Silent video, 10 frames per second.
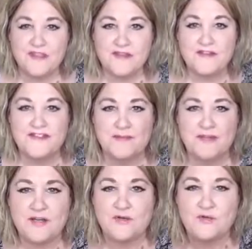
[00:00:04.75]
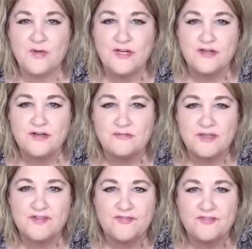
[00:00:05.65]
There's some kind of weird
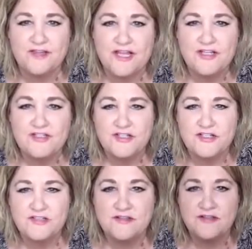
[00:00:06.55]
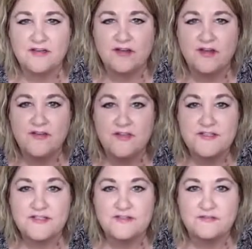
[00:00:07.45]
reflection on the
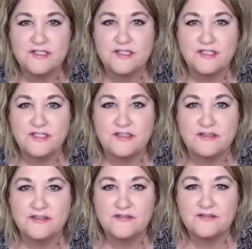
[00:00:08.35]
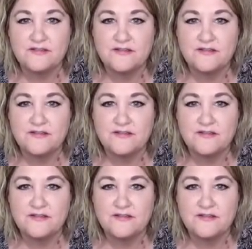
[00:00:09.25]
screen here.